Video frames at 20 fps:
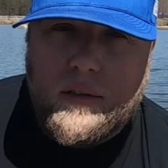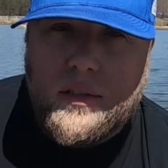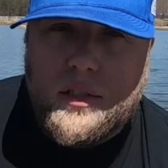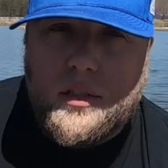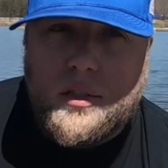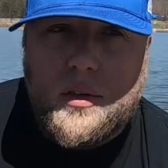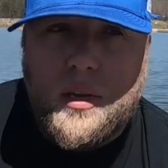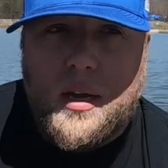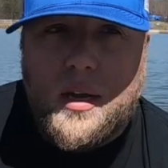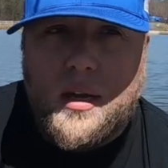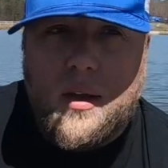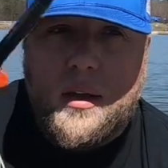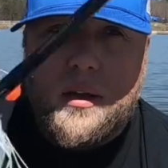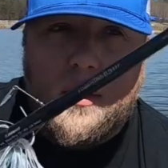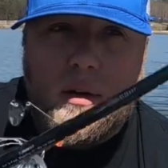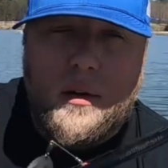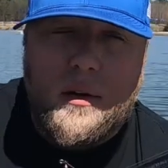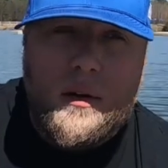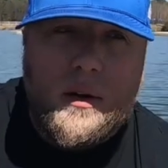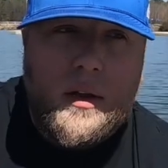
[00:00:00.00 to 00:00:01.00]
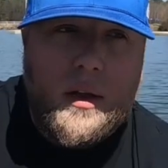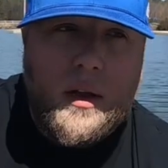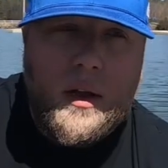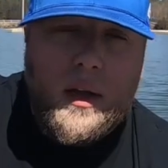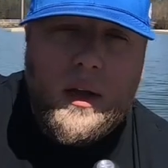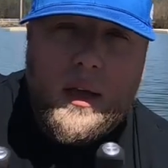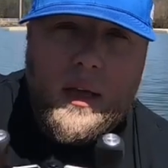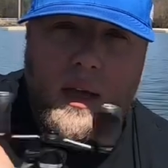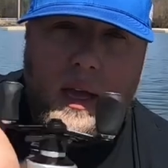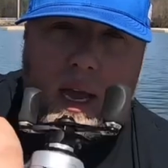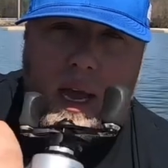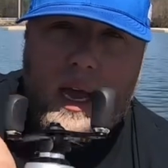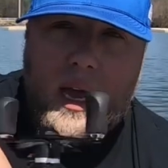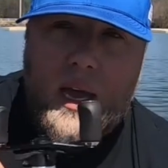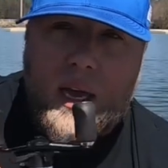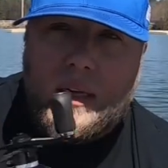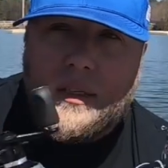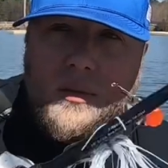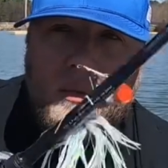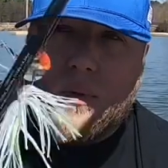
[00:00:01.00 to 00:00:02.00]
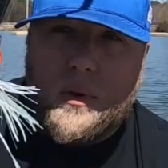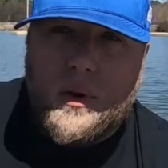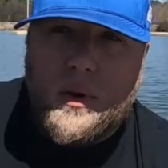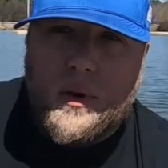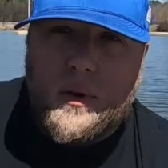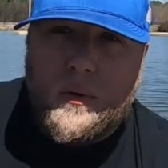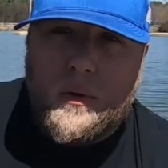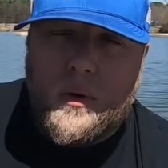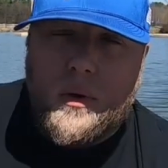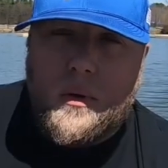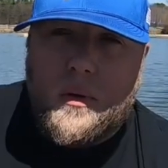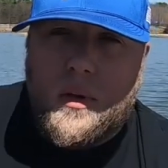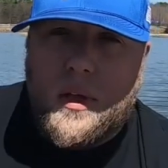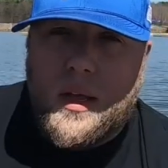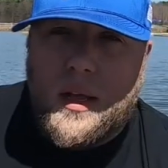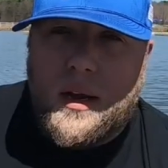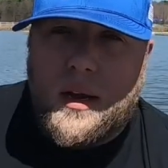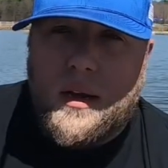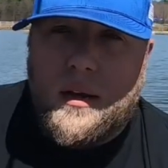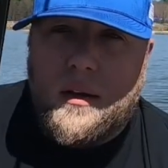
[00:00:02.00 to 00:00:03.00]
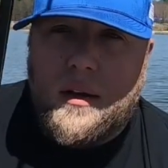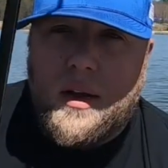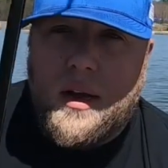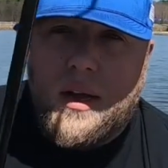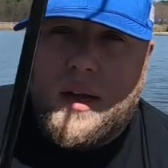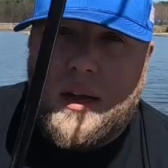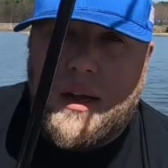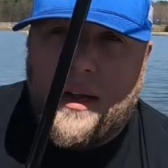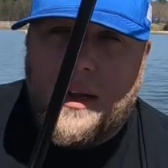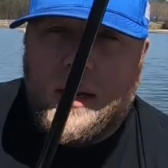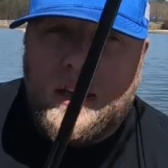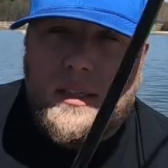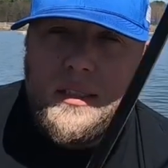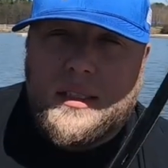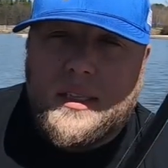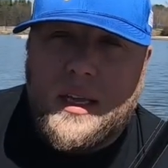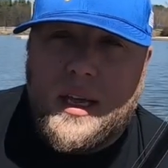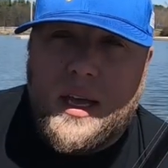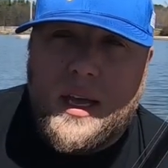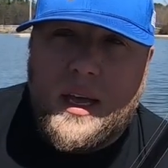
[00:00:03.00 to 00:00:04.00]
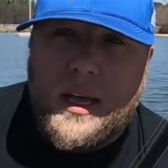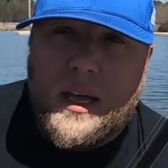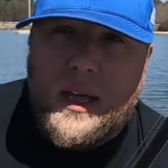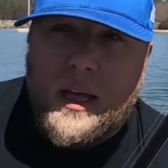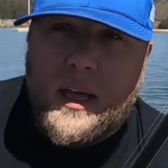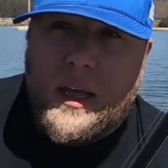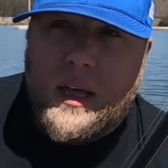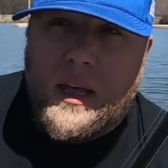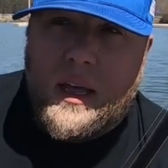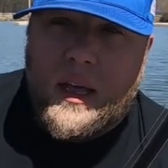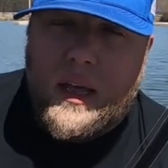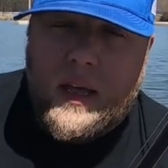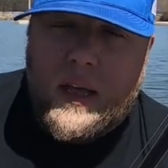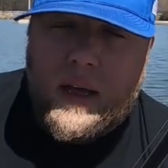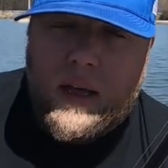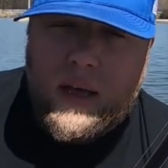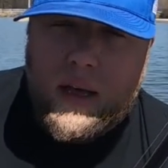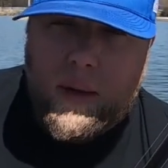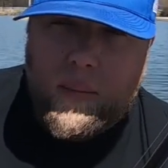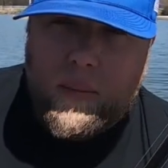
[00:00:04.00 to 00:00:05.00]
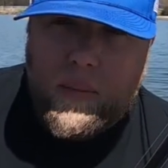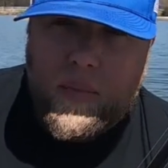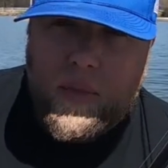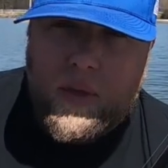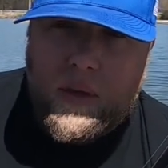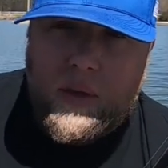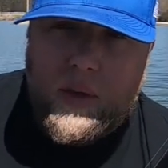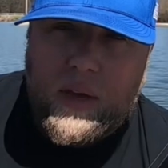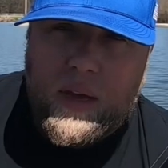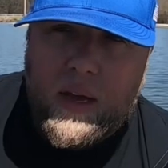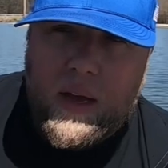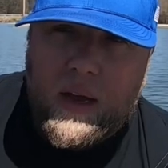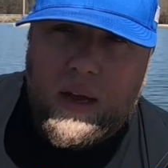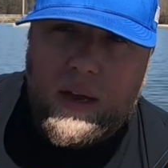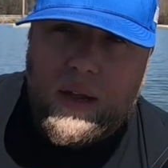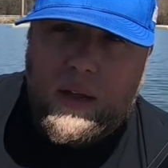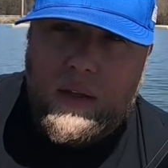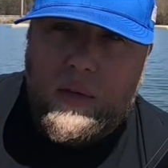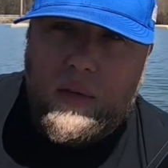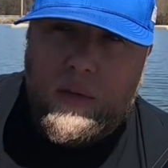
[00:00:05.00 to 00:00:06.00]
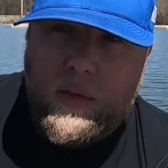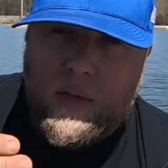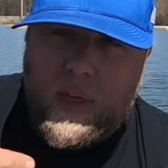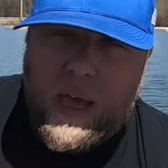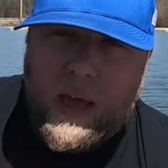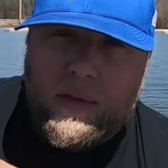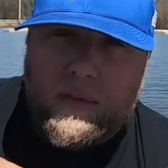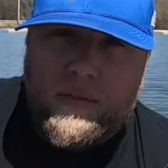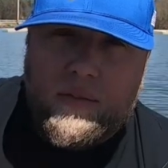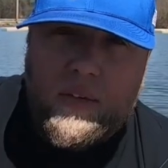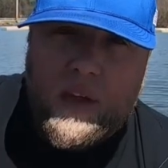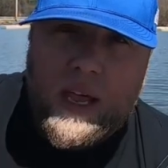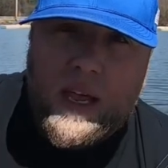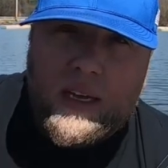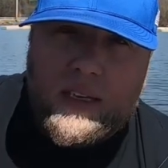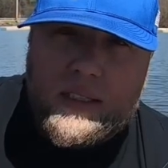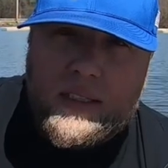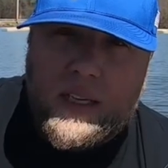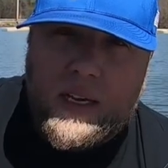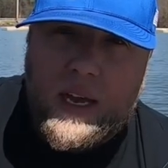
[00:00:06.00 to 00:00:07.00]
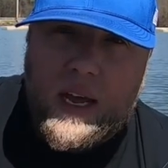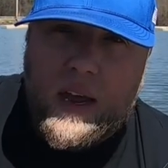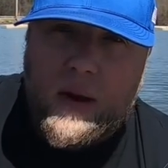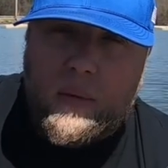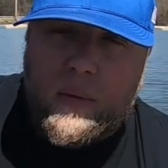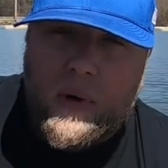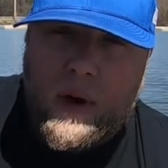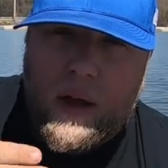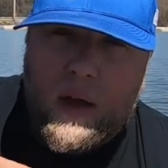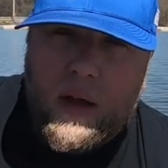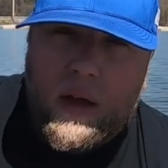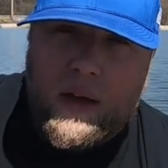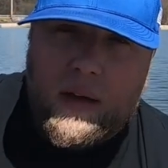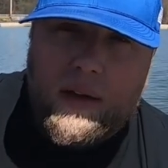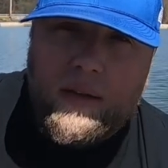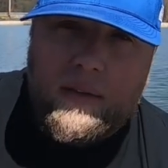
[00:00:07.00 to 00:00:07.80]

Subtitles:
trickier casts where you're rolling underhand and this and that, you can kind of use that flex in that rod,